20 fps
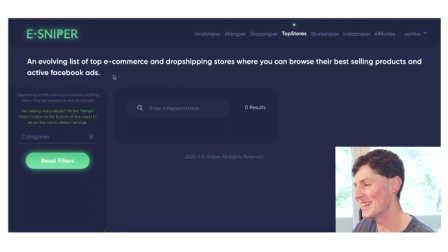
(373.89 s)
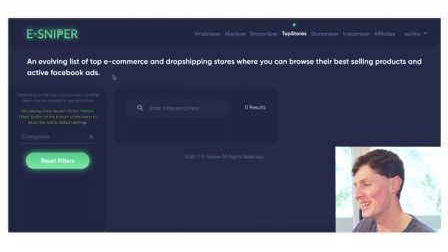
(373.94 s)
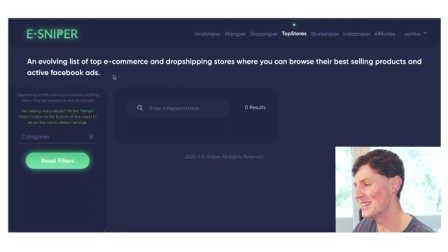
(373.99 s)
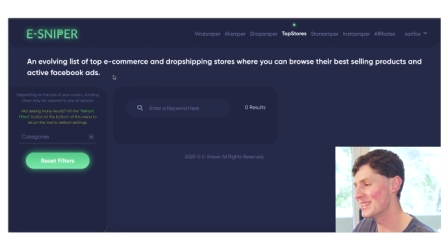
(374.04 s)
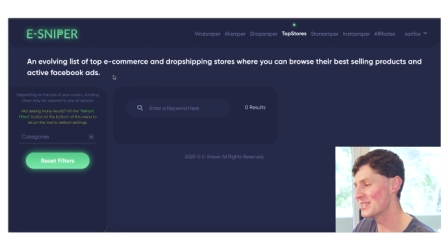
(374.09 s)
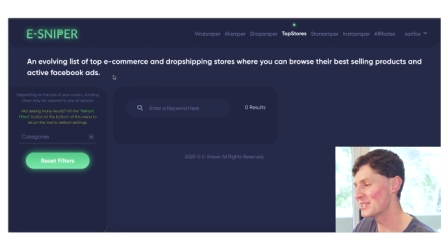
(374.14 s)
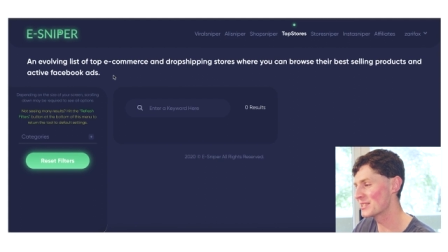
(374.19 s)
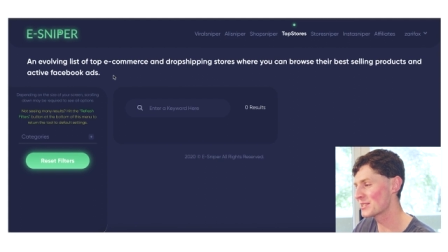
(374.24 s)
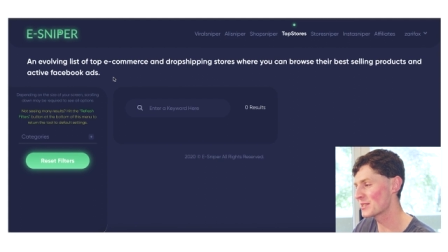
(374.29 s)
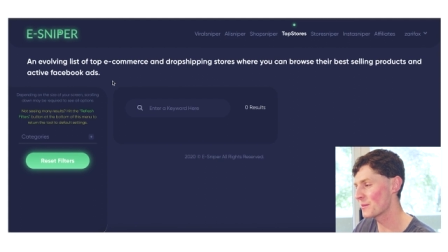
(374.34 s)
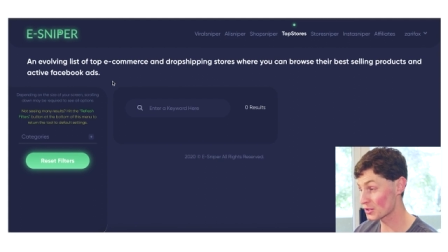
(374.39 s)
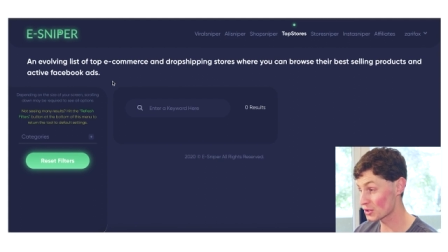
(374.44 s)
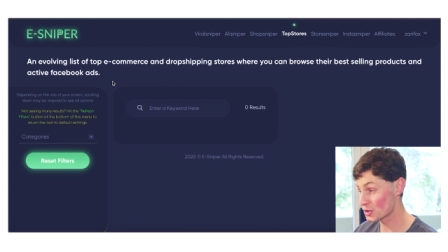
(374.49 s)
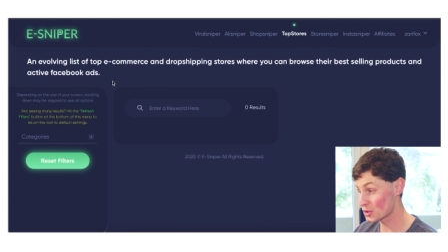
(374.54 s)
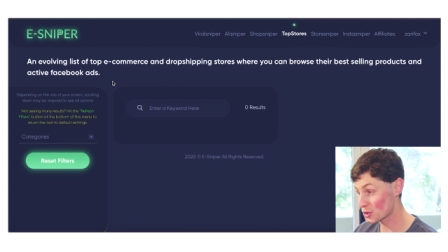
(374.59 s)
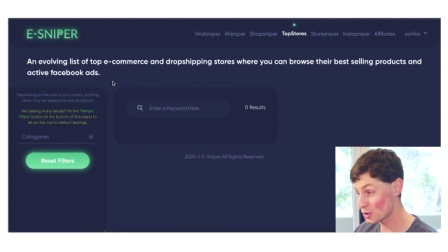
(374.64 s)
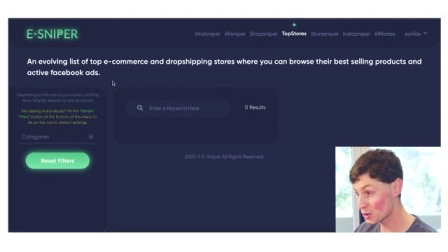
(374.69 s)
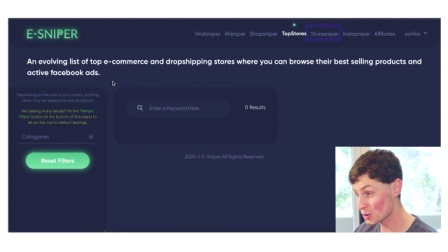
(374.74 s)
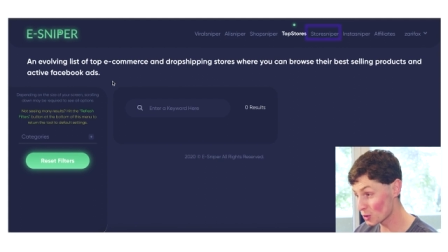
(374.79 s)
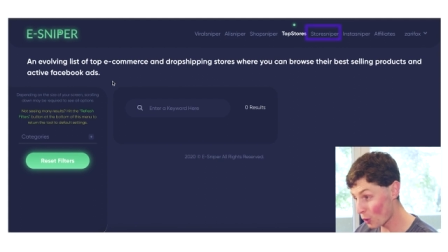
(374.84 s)
is the
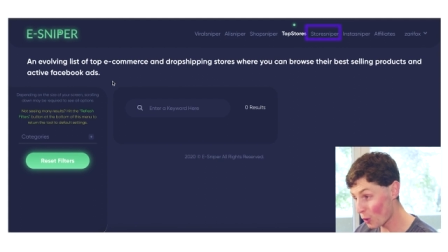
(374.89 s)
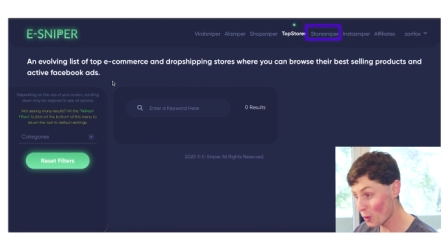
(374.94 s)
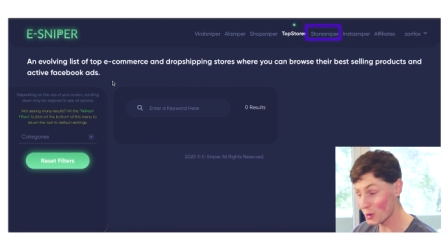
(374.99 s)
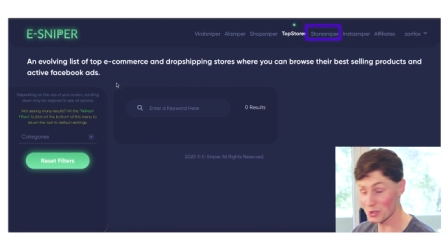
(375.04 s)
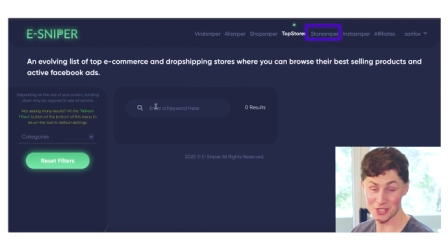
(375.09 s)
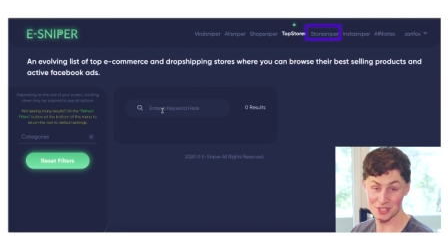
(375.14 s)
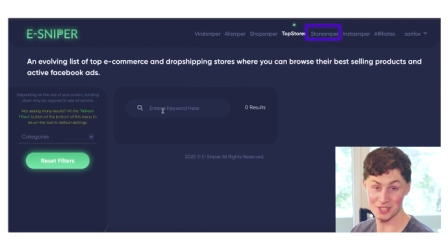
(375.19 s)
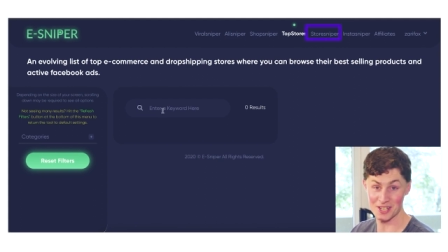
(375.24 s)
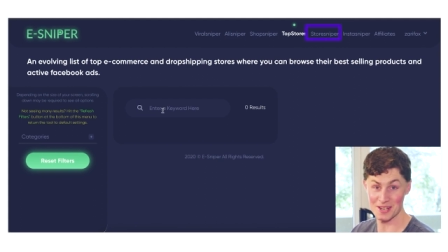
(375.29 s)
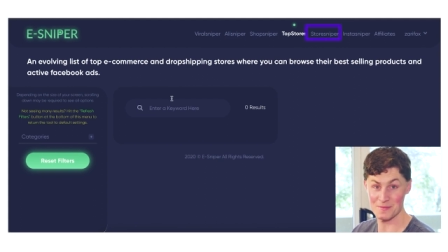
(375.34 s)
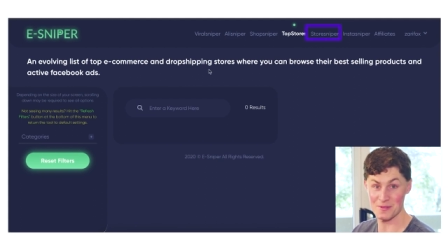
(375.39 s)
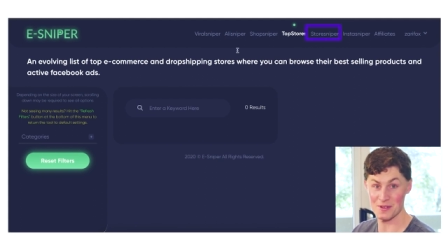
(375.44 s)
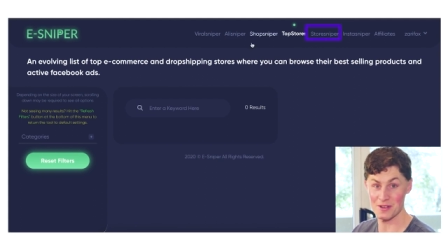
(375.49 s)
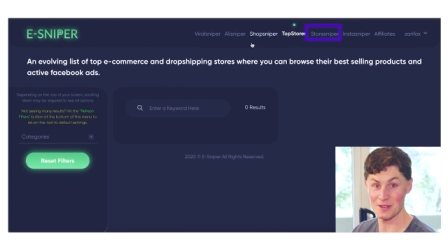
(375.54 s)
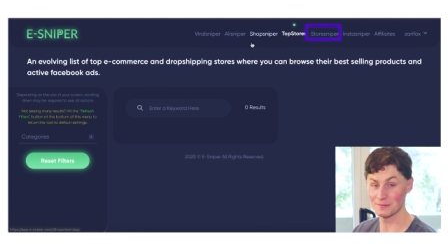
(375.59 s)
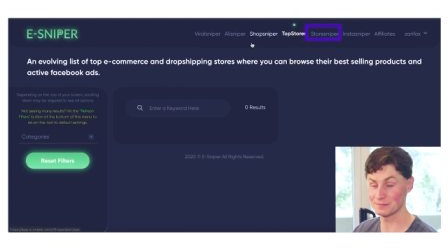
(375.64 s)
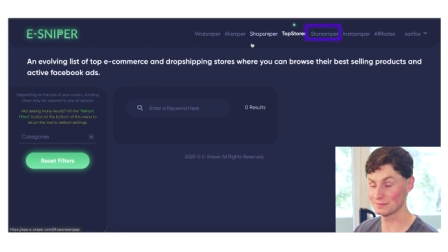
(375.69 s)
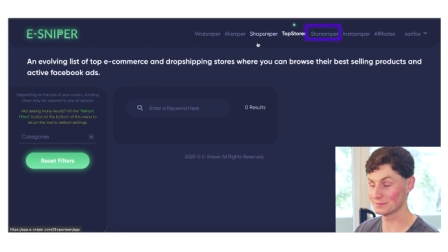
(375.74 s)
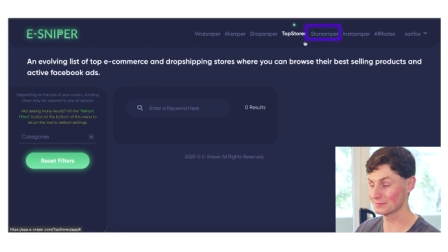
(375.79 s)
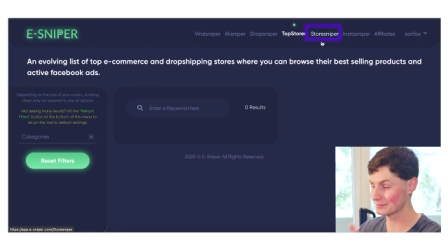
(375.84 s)
store
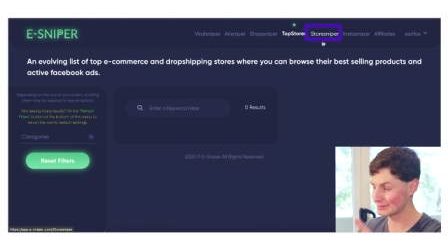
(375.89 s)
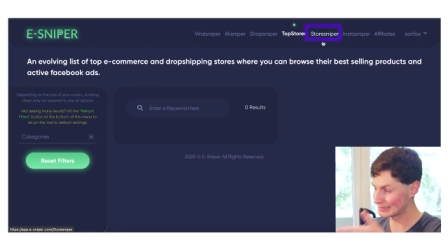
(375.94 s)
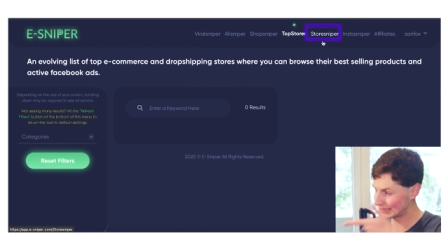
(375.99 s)
sniper.